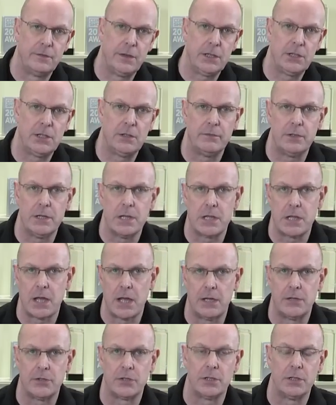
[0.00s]
effectively
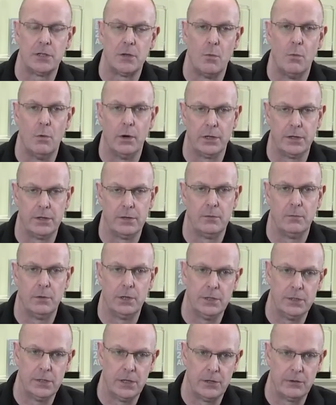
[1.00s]
cancelling
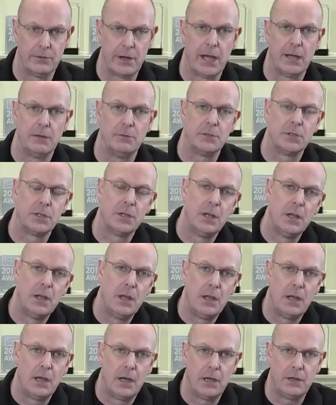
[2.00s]
one another out,
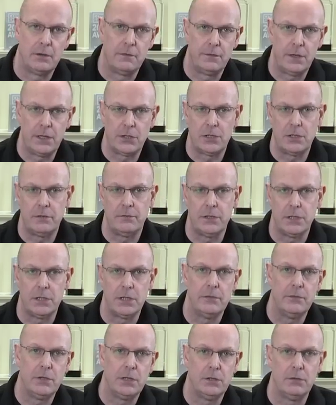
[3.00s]
and effectively
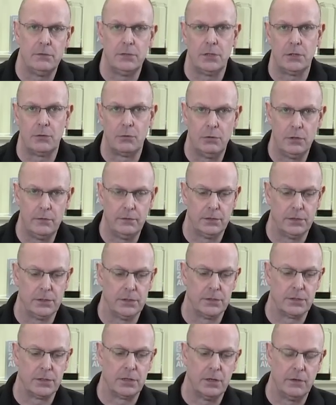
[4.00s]
giving you the
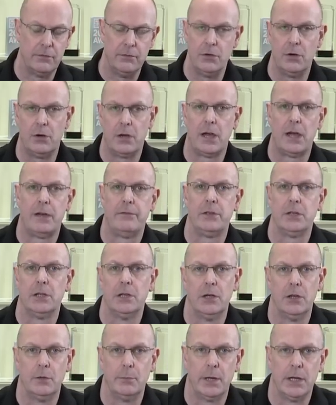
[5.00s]
equivalent of not having
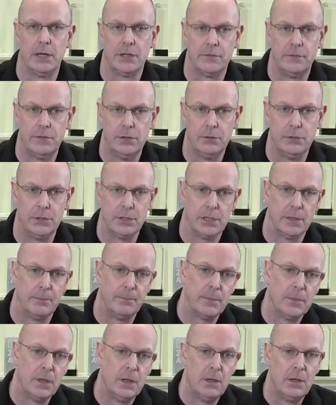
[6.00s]
a low-pass filter,
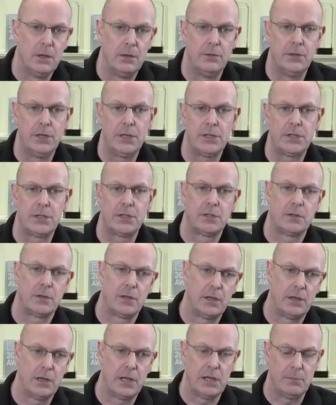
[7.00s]
thus
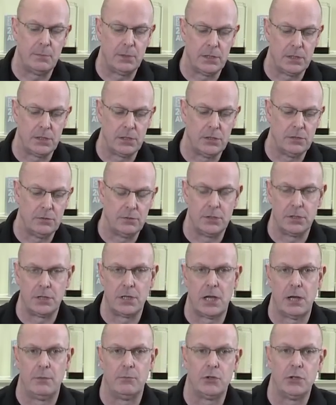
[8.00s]
enabling you to
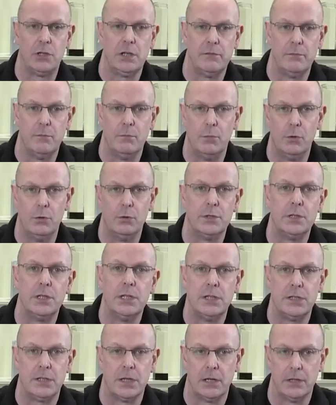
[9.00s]
capture even more
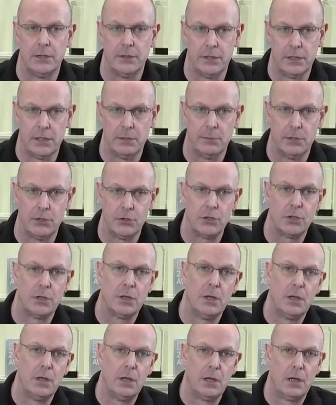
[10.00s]
detail in the image,
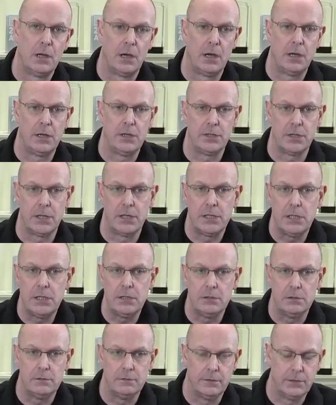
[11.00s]
and is
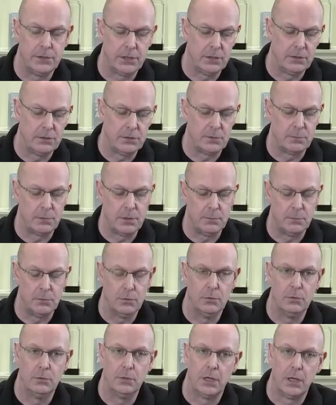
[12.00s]
ideal for those
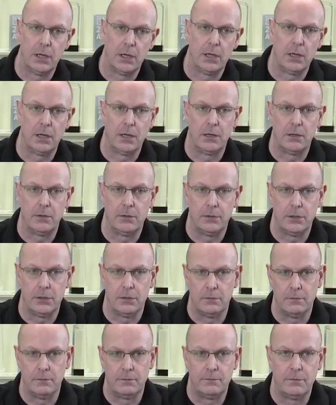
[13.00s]
people that
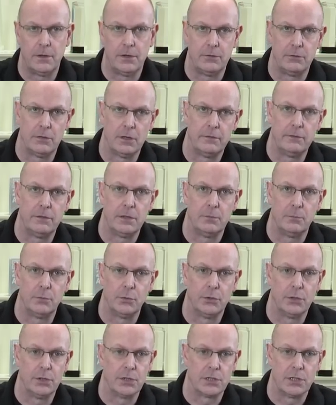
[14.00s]
are photographing
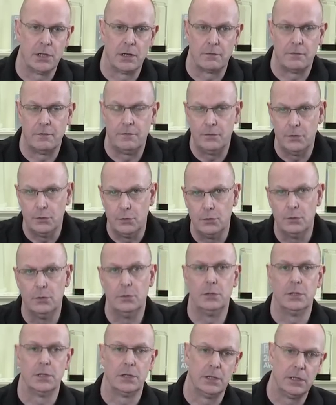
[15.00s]
products like
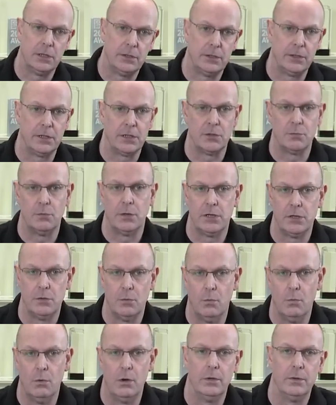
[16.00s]
food and other things where
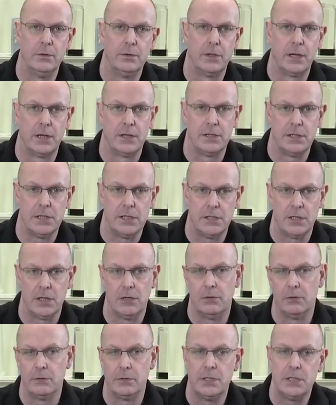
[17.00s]
you want that
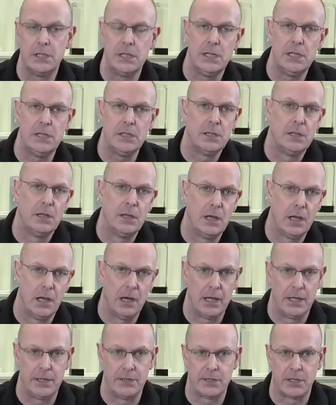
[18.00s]
detail, or indeed
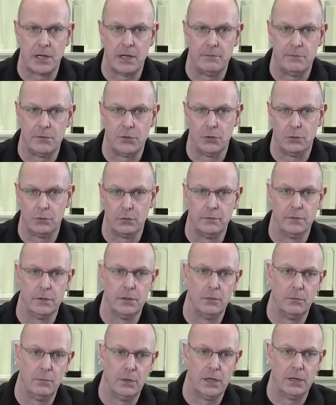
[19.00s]
a landscape
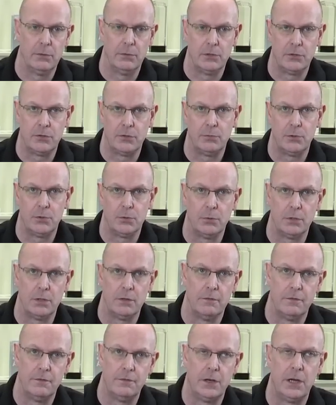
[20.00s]
photographer where we're
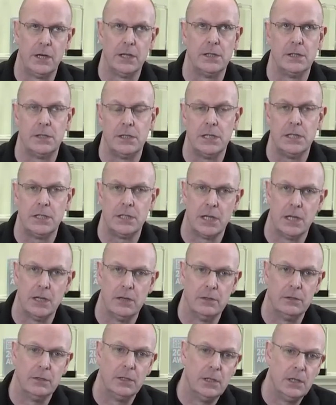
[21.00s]
talking fine
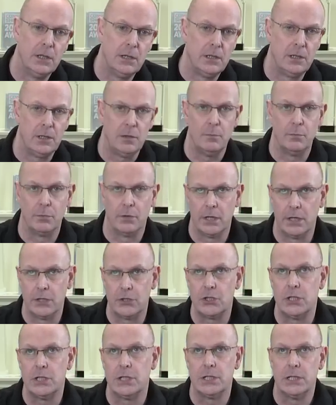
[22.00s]
detail in
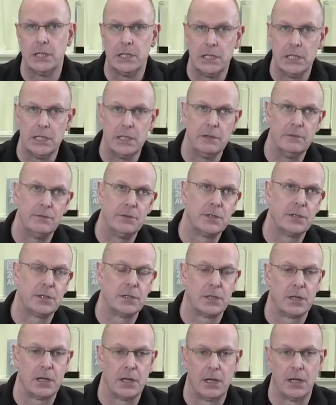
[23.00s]
branches,
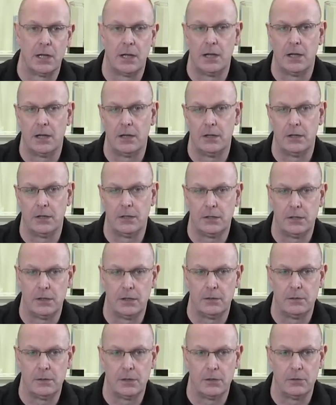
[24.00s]
leaves,
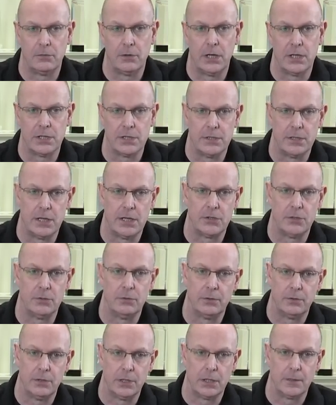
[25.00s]
horizon, that
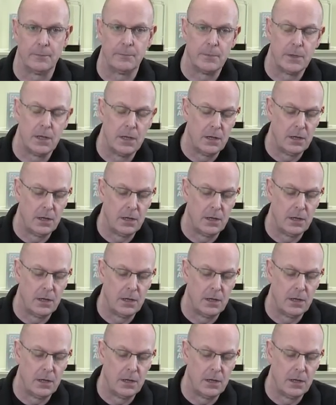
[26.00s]
sort of thing.